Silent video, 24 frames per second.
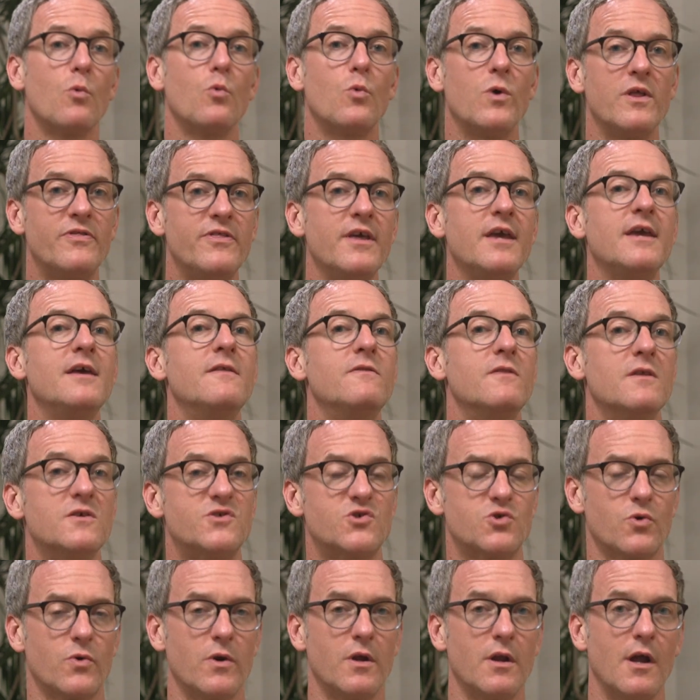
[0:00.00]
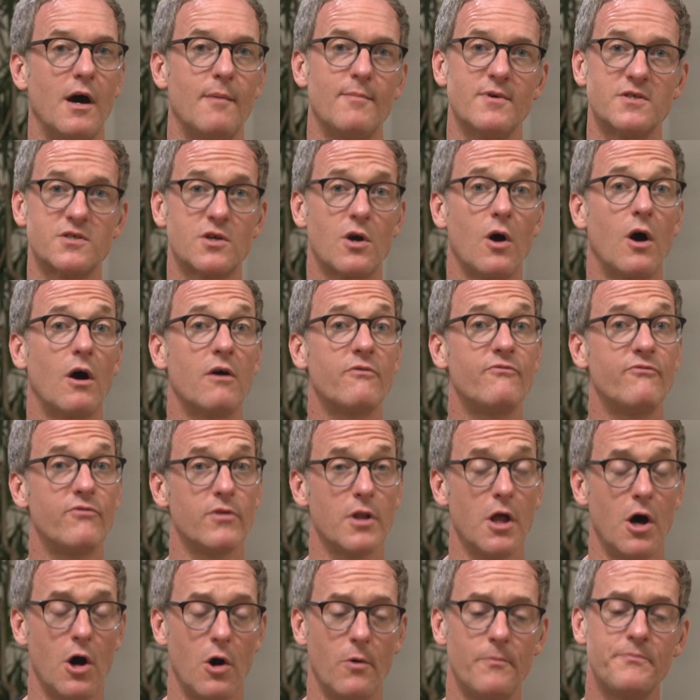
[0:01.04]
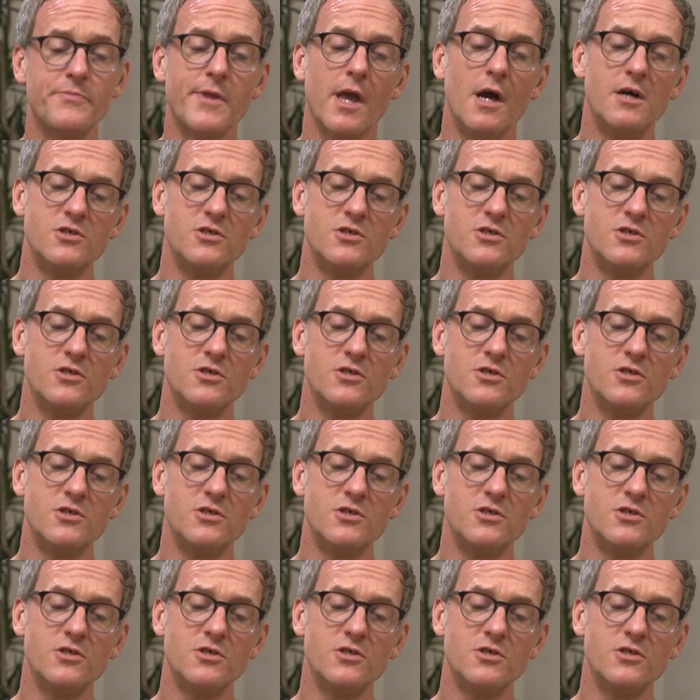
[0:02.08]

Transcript: within the Surya Namaskar flow.